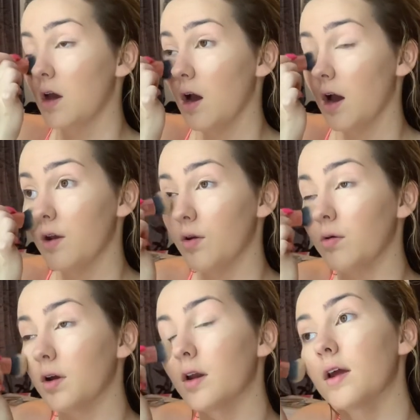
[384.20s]
I don't know
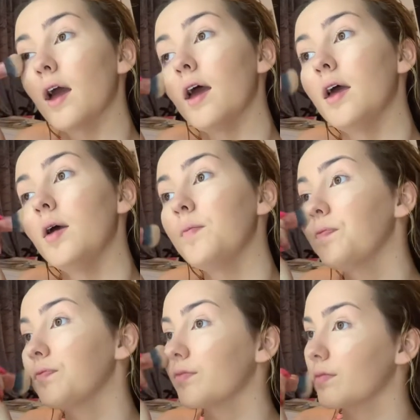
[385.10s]
what we're gonna get
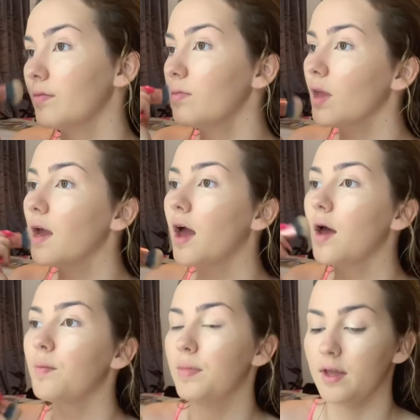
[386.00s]

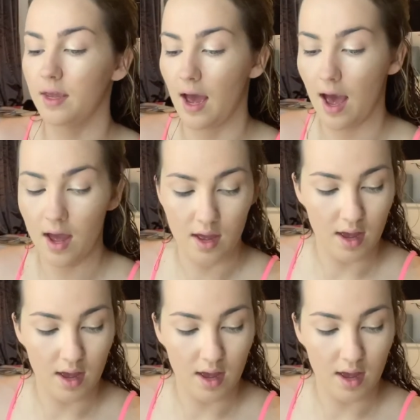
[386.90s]
him. But yeah,